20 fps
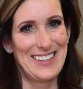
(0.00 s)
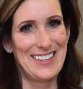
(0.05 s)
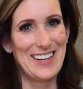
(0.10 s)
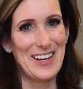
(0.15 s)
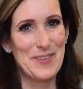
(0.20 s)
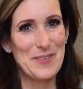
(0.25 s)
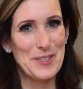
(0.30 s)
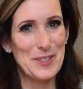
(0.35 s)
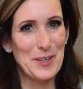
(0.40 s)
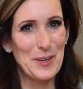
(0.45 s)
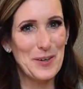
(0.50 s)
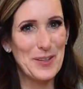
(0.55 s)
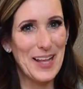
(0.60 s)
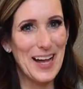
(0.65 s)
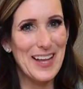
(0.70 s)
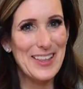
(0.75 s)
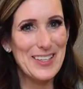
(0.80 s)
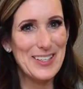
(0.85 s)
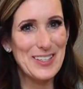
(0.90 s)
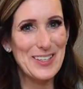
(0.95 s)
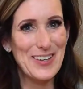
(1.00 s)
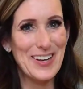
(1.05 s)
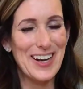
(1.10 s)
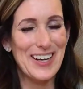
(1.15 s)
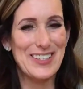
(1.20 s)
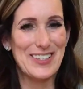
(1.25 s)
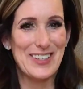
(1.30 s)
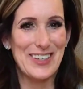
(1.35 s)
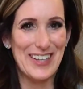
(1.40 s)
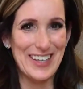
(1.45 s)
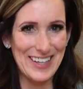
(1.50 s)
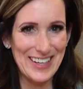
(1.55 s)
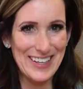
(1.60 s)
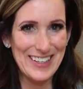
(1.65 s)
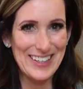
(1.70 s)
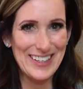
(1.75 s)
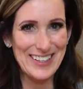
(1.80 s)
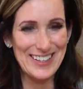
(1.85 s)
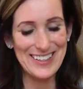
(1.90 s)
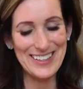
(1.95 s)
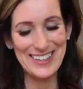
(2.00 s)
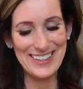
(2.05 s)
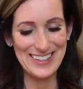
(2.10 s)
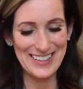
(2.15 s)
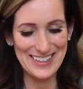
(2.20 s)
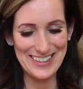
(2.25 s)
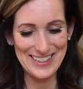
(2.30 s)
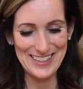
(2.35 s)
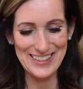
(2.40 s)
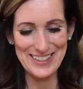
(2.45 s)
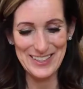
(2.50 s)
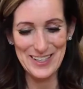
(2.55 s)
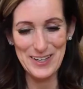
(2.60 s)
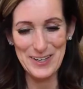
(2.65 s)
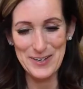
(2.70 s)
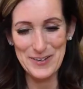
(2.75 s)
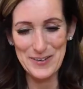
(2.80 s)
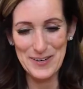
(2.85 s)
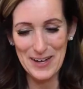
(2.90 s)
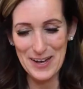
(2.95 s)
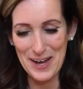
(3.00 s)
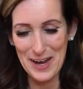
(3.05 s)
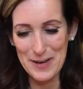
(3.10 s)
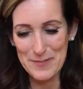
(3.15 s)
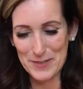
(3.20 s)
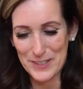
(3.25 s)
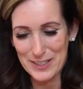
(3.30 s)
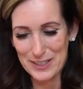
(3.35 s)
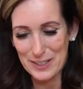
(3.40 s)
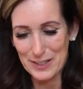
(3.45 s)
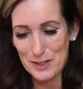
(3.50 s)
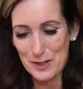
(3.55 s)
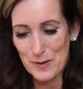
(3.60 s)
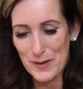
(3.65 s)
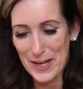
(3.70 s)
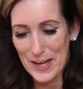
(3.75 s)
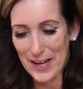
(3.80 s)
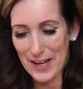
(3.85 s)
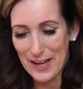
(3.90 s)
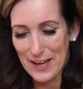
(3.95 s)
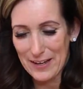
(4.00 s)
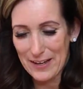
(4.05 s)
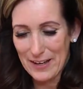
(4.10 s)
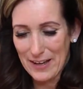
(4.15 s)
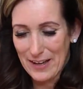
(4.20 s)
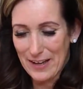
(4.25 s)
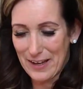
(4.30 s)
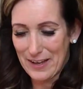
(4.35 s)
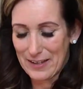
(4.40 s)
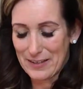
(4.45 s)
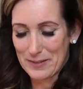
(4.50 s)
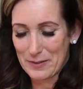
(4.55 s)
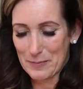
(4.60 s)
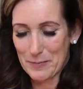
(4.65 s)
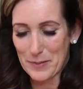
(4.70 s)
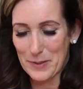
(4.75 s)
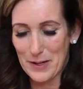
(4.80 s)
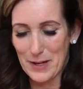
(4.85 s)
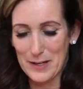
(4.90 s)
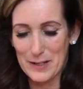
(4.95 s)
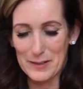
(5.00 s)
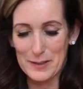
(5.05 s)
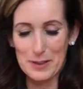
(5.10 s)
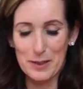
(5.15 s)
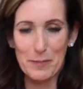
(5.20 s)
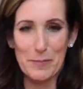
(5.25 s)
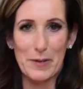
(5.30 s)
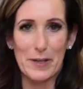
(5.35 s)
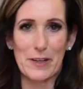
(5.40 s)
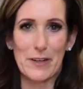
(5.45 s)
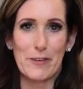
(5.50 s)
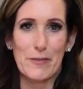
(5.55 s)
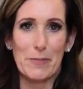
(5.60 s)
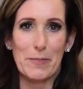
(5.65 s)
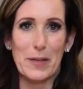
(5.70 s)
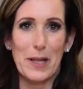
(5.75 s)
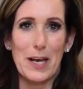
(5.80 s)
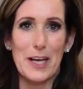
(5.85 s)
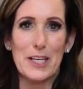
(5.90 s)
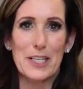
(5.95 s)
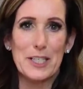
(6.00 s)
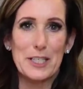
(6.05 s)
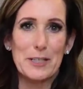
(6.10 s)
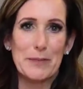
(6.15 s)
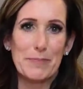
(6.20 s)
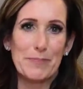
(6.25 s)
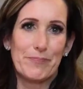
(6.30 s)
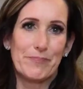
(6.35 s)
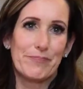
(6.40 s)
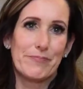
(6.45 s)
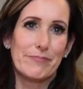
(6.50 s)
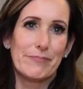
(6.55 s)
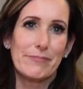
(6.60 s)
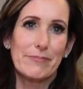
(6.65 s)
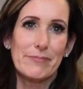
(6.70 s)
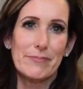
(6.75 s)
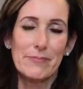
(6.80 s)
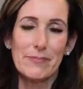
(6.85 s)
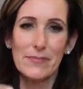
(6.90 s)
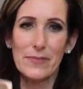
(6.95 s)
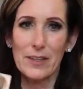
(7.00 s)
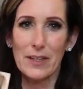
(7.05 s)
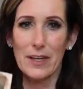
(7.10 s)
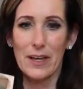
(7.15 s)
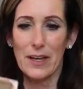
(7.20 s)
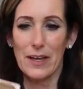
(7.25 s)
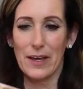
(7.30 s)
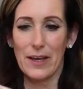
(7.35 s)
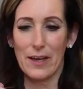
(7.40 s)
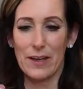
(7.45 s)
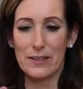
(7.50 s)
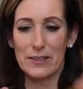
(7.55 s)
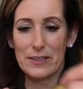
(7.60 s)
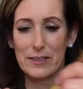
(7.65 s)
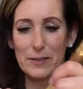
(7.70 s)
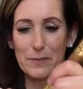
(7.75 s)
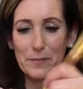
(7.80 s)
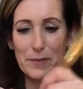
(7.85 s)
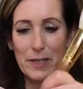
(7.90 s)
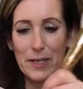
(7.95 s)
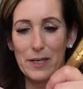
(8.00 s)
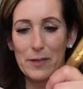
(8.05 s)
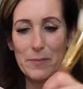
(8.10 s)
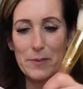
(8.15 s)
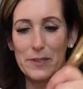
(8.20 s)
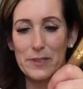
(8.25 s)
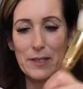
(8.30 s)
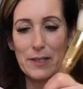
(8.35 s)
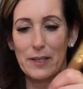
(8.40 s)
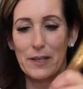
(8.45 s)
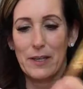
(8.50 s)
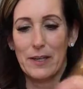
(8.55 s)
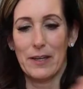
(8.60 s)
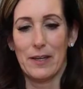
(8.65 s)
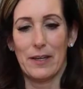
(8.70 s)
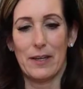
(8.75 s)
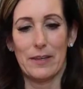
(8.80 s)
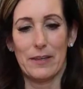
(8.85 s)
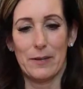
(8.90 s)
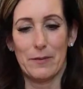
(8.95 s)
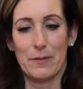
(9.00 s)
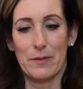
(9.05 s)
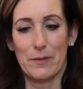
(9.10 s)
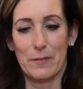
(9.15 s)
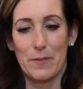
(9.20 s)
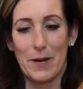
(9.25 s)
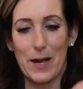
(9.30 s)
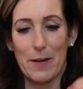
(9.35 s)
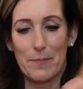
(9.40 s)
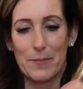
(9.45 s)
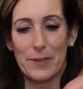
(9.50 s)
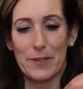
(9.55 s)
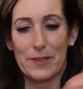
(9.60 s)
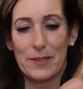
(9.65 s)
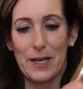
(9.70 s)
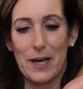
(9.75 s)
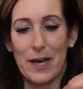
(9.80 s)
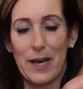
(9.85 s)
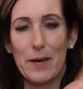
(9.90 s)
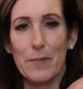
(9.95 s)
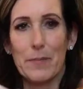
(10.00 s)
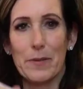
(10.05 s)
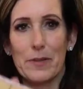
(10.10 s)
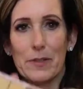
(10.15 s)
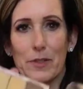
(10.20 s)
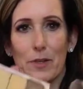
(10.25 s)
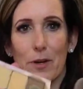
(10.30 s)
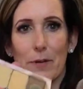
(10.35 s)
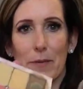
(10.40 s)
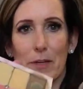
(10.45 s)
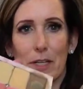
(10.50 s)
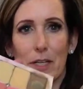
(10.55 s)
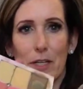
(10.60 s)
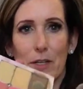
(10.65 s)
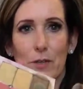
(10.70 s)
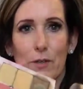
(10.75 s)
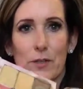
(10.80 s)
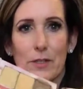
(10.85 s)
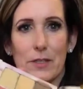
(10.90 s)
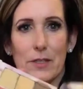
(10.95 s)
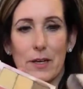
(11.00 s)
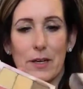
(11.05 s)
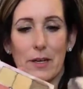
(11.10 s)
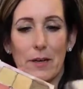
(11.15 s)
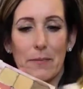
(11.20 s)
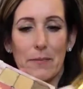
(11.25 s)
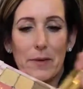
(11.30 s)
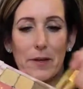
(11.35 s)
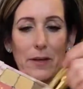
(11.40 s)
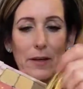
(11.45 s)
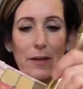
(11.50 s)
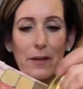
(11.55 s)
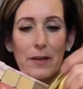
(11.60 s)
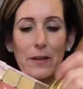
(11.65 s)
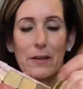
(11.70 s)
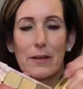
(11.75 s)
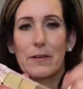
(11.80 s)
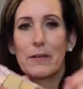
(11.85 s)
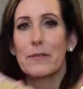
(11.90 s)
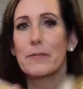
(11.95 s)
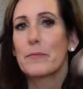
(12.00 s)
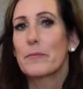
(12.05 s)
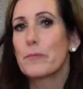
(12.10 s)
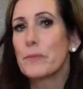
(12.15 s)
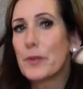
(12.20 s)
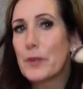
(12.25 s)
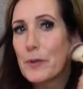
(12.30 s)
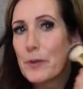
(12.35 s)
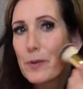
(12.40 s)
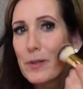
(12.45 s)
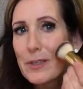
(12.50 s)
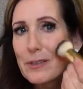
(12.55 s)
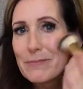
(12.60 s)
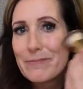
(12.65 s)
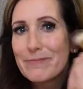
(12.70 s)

I'm so glad that you guys are here. And so I'm just gonna go ahead and put on a little bit of blush and some lips, and then we'll wrap this up. So I'm gonna use some nude.